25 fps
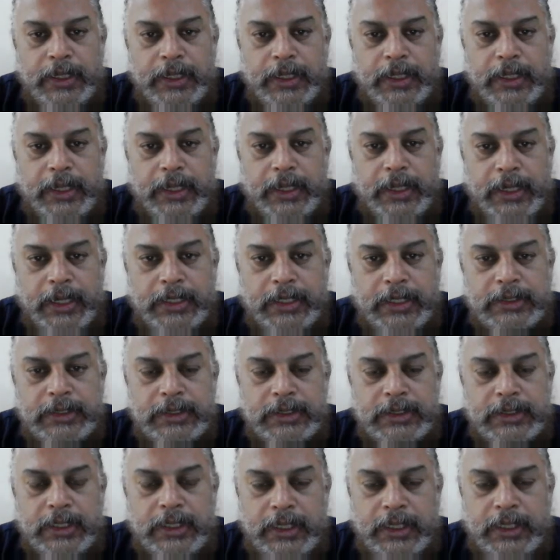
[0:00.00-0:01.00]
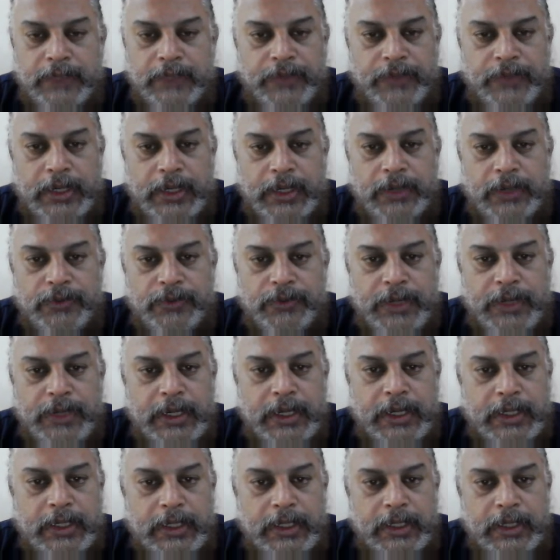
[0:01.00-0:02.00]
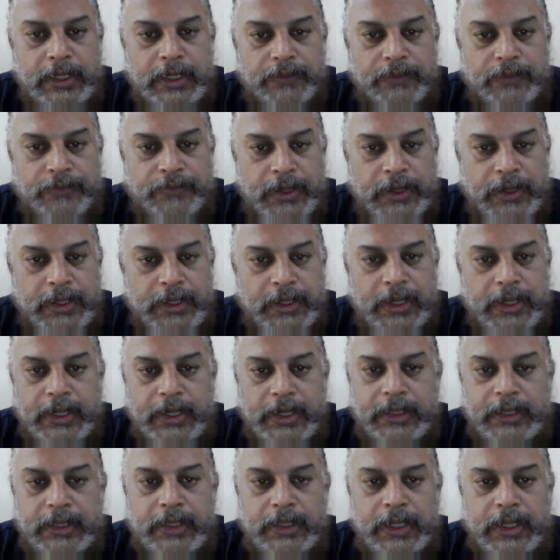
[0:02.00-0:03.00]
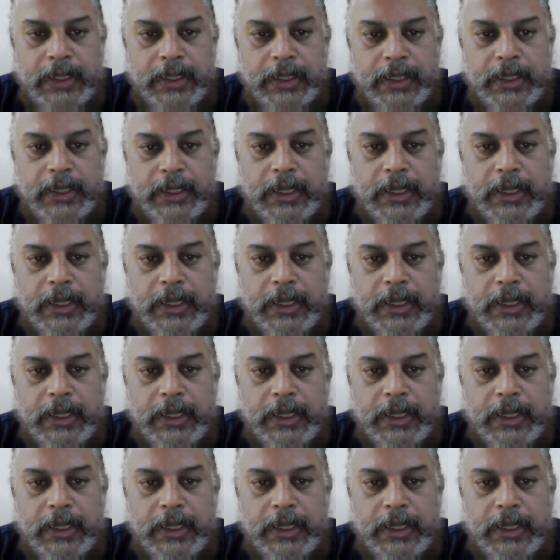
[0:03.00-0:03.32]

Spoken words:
it is difficult to get filtered in the